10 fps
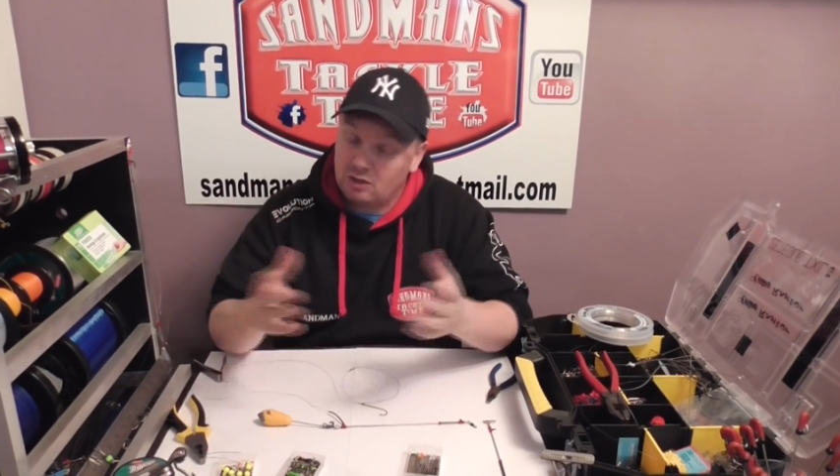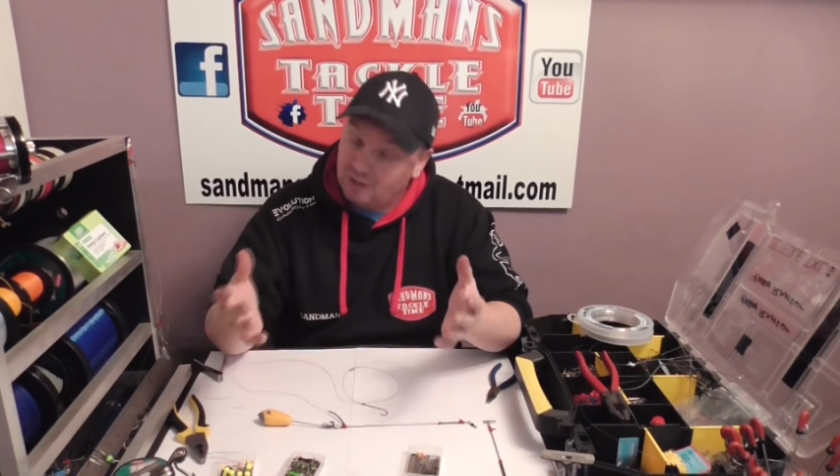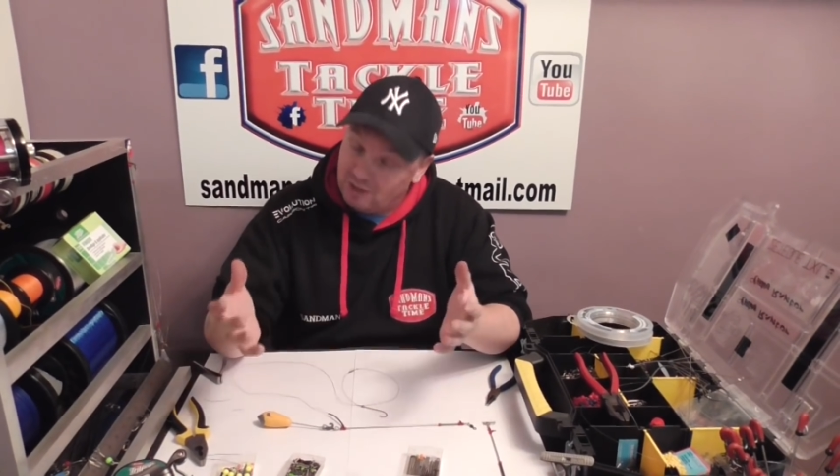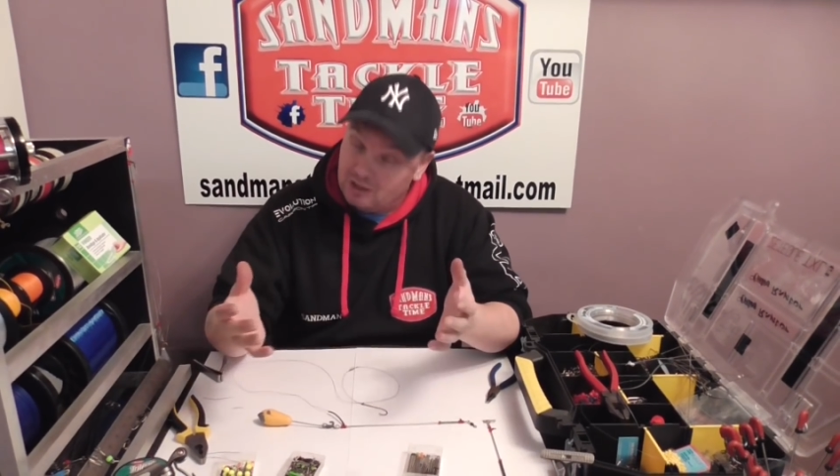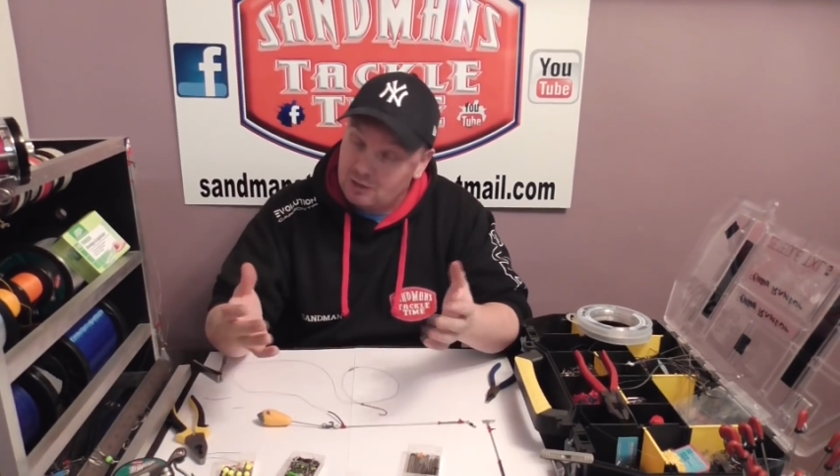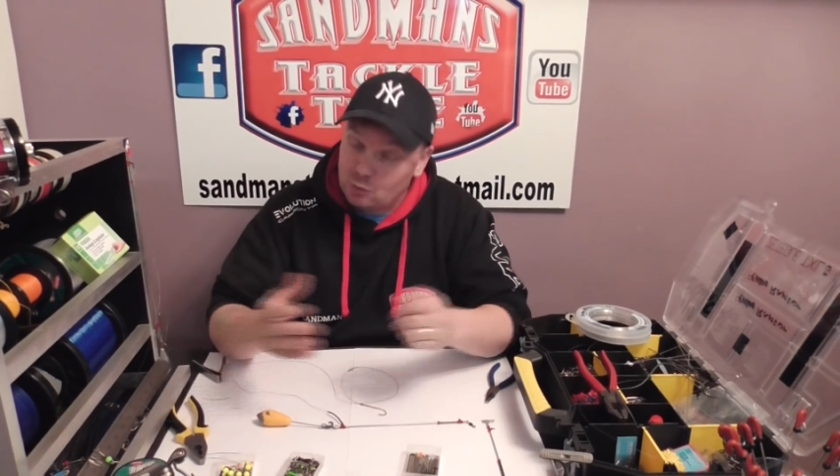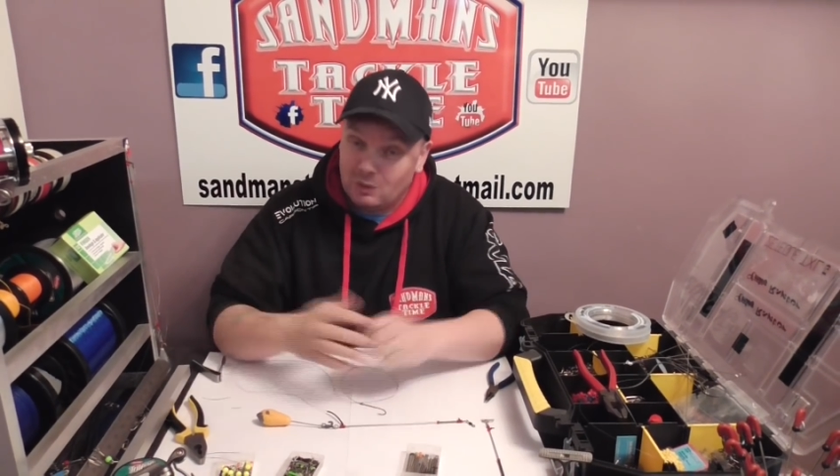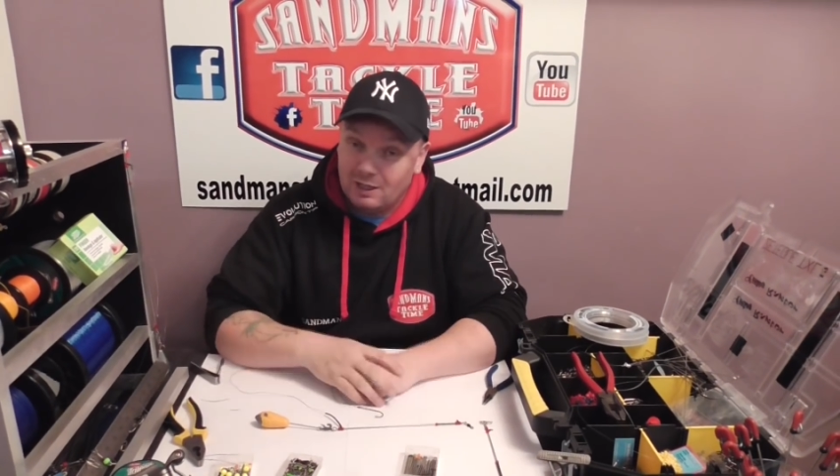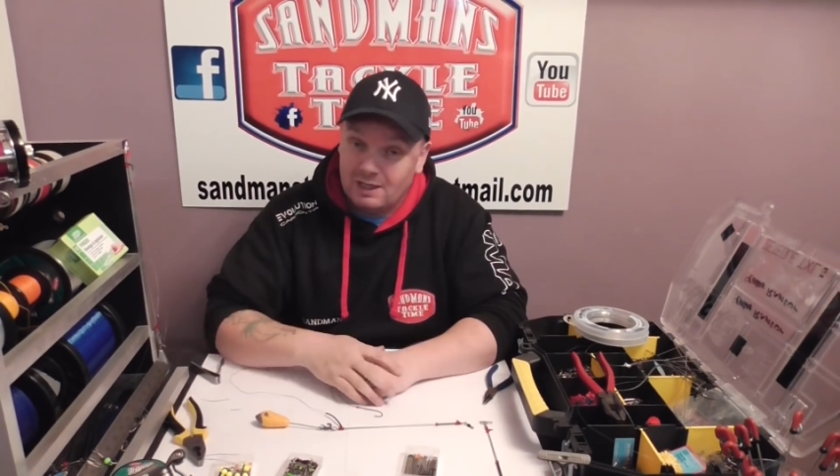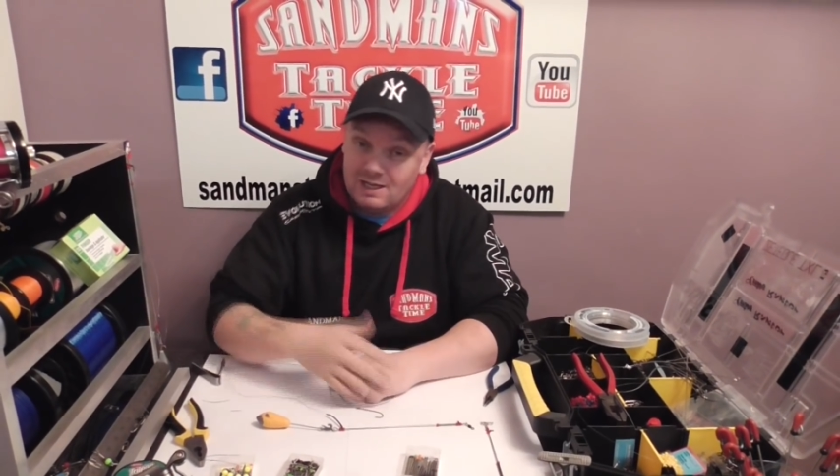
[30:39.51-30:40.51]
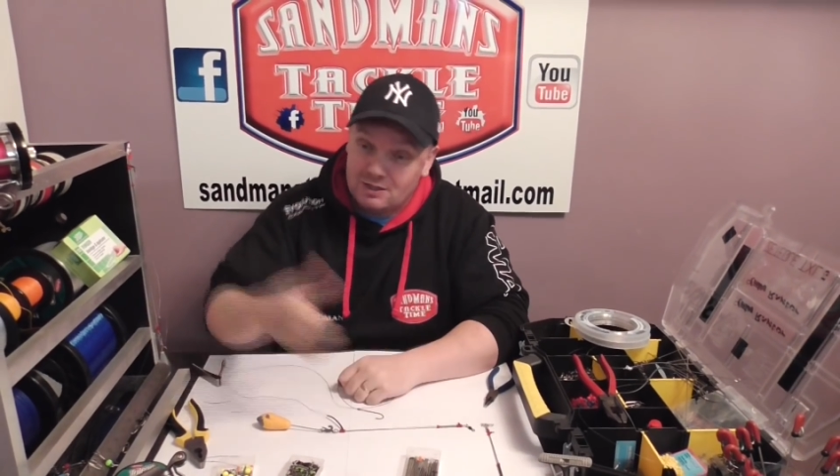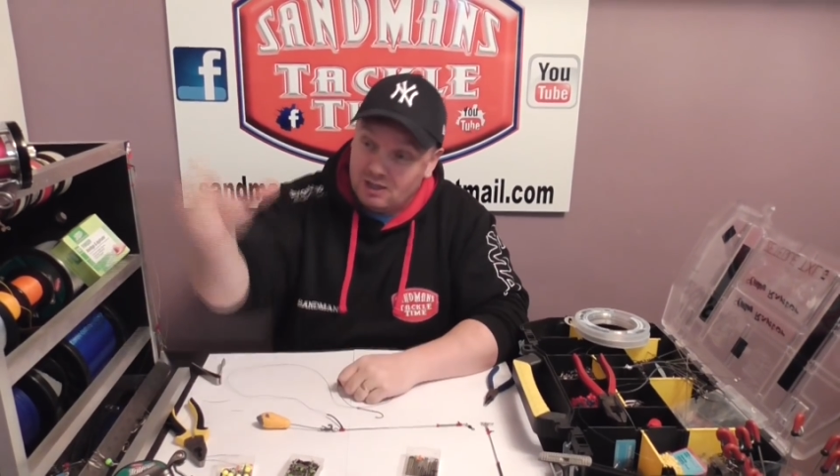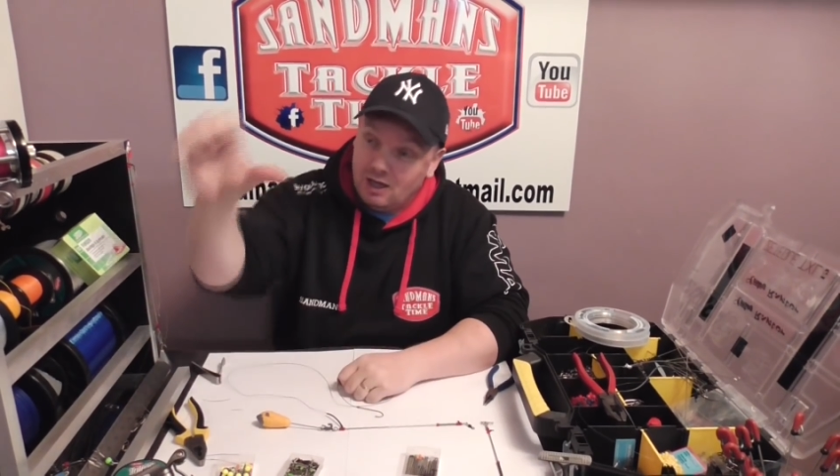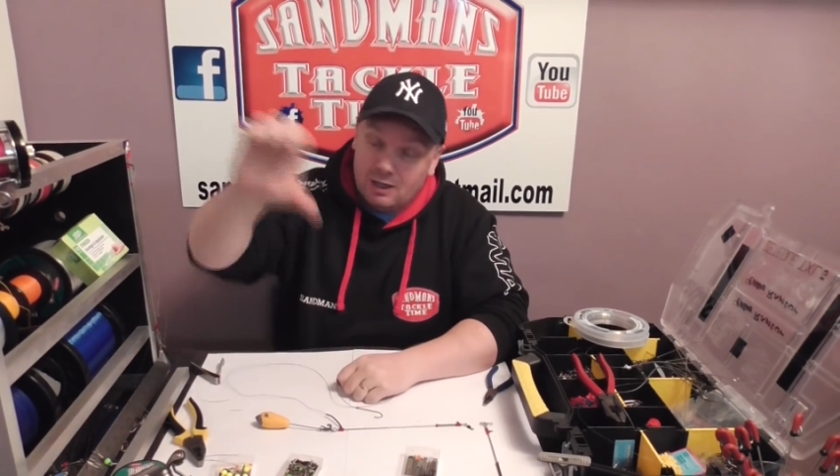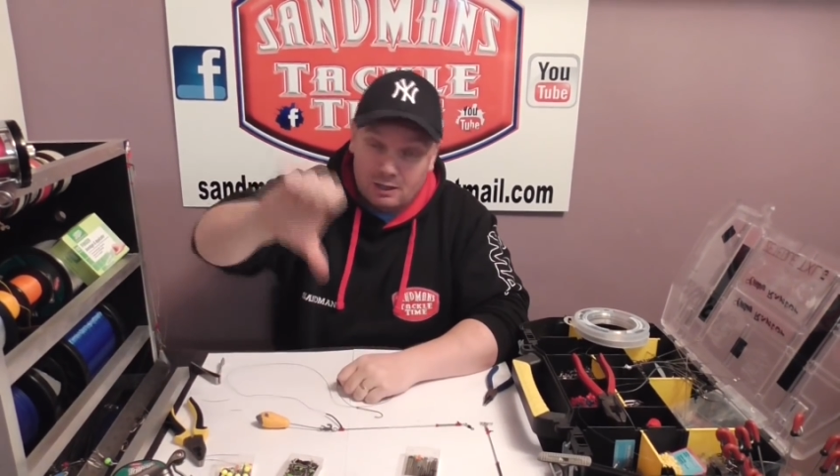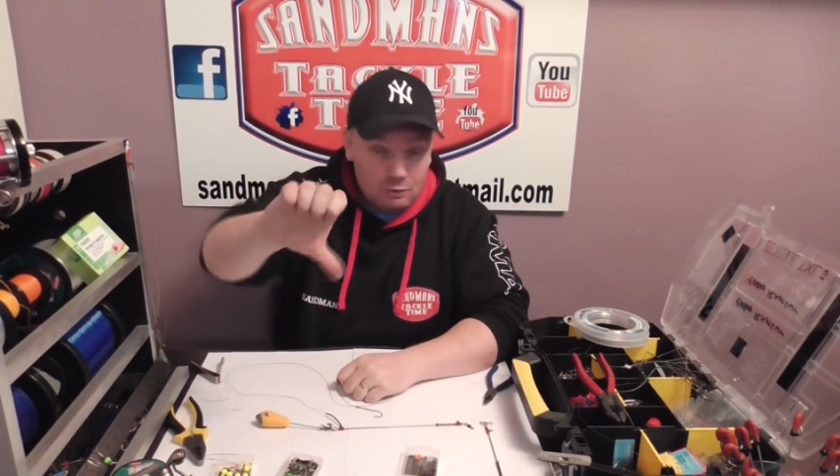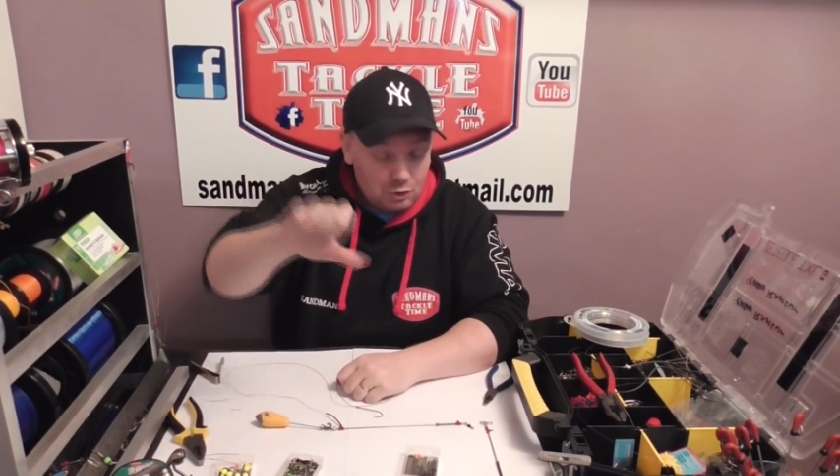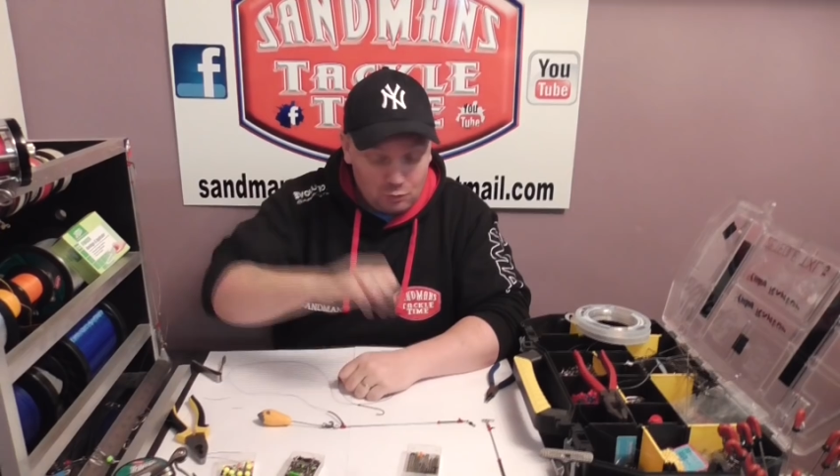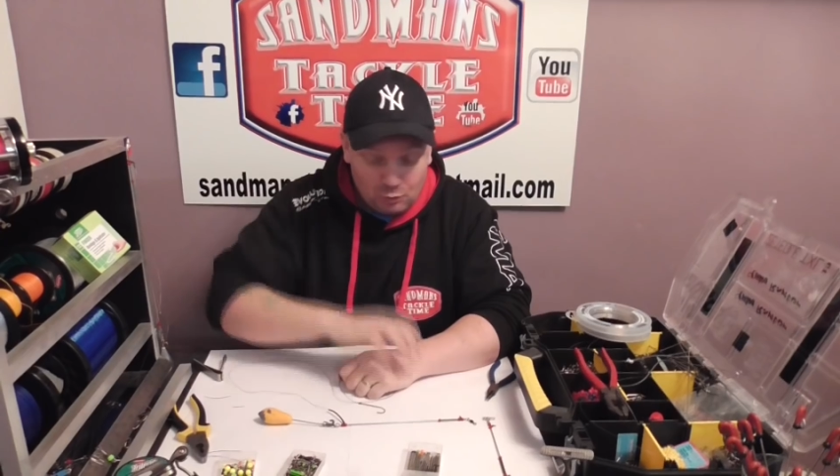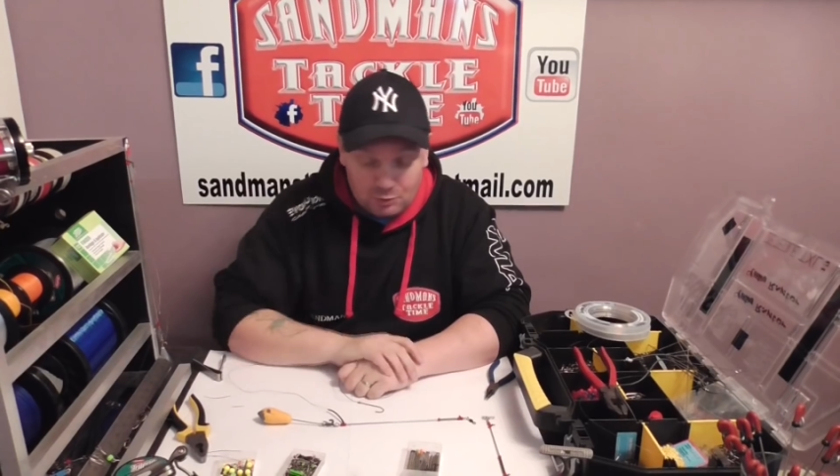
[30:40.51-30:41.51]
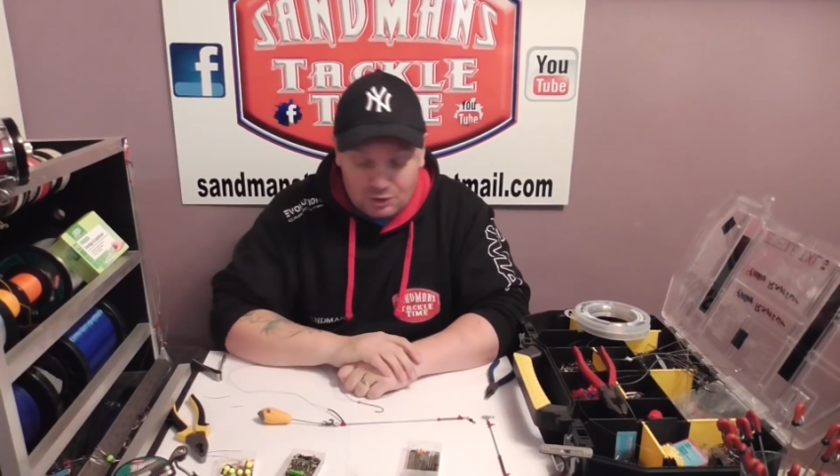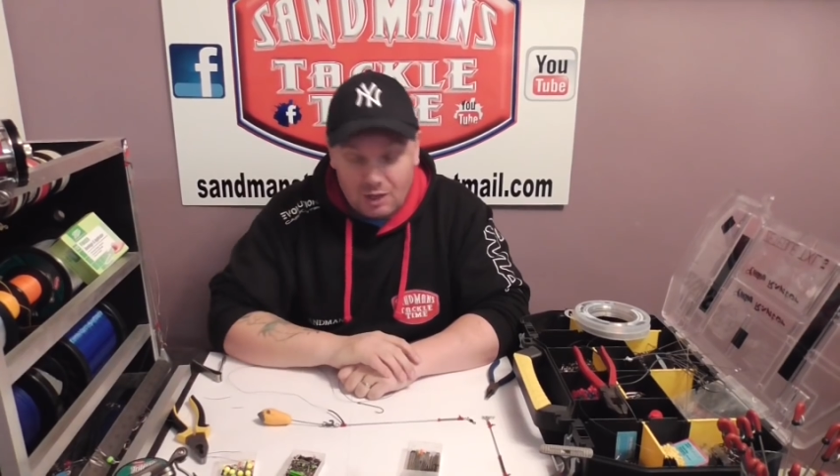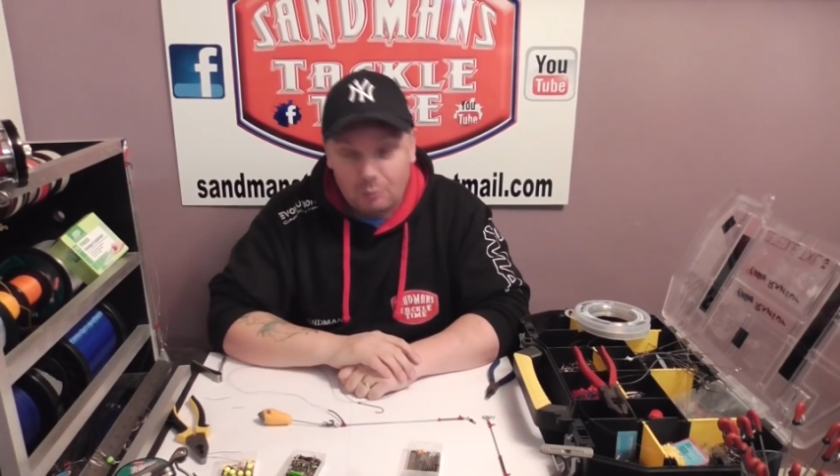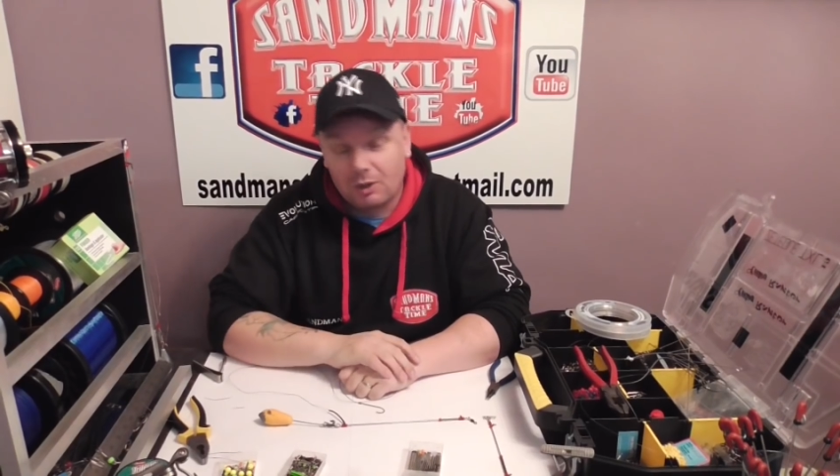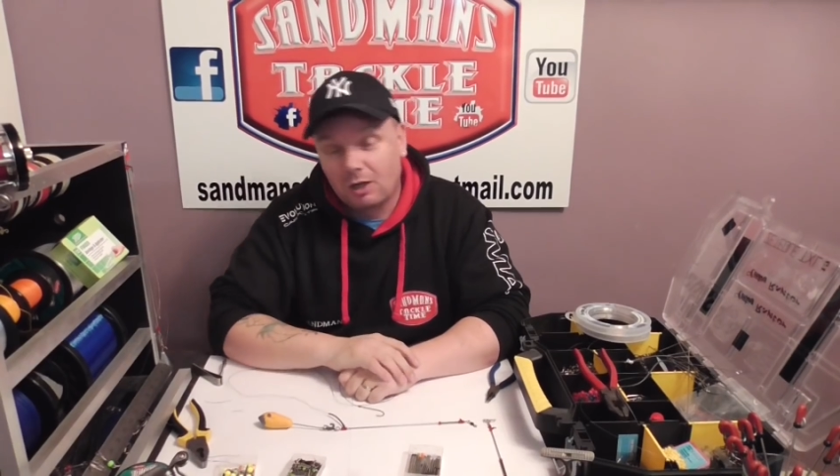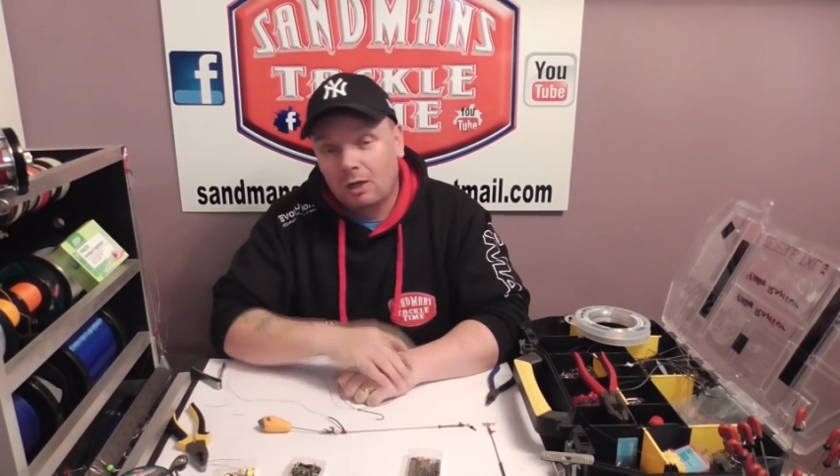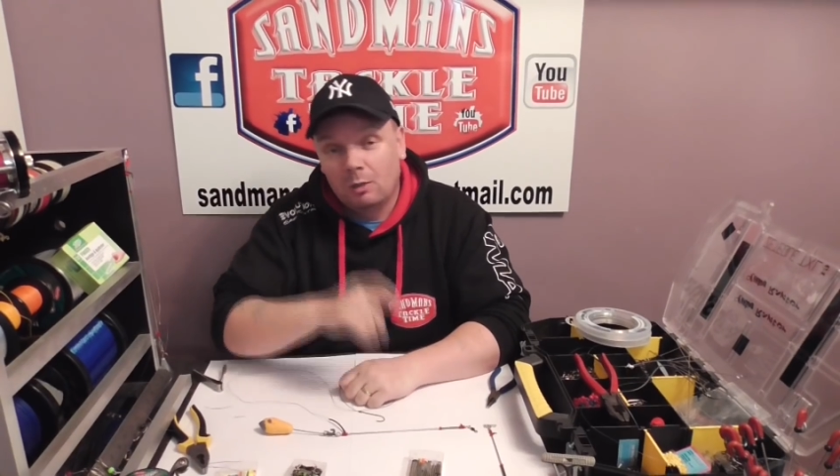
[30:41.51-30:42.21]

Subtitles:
and the haters will hate, give us a thumbs down.